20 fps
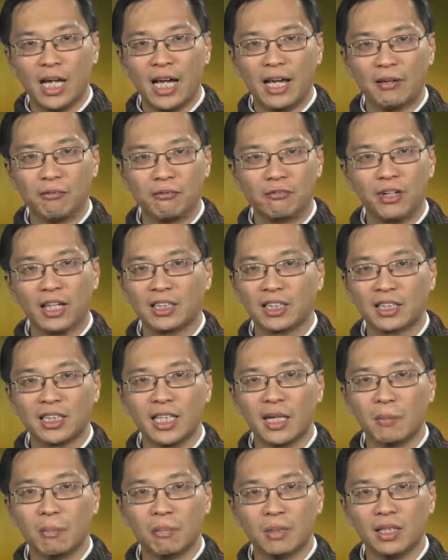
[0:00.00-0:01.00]
In fact,
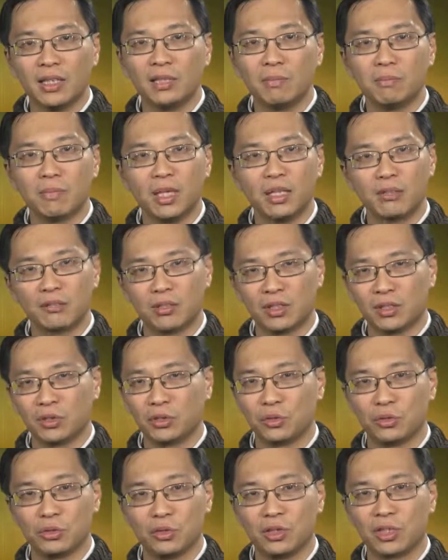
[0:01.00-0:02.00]
there are many methods
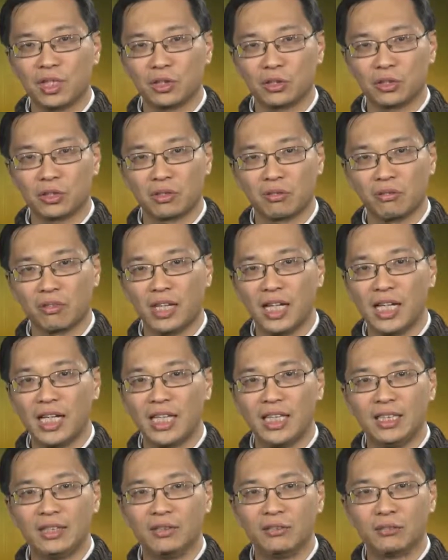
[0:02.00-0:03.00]
to do such
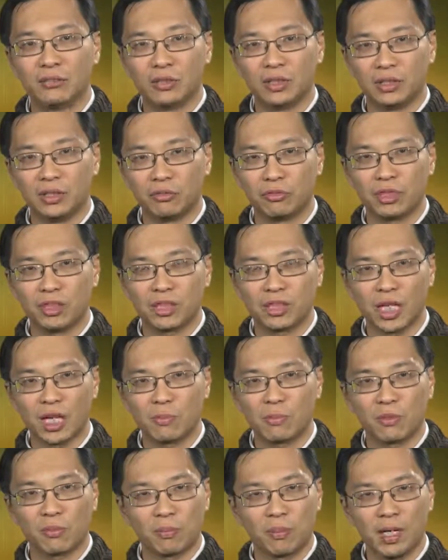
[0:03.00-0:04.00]
survey for different
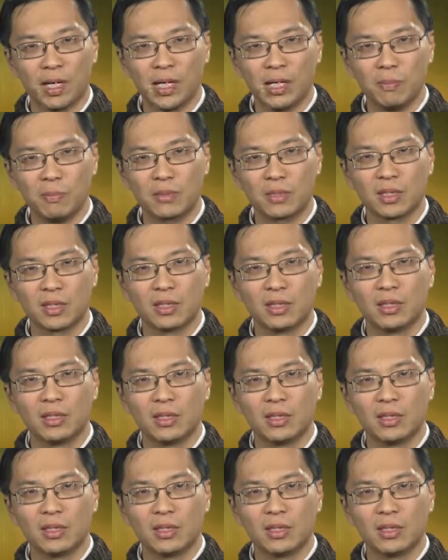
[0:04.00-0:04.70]
types of pipes,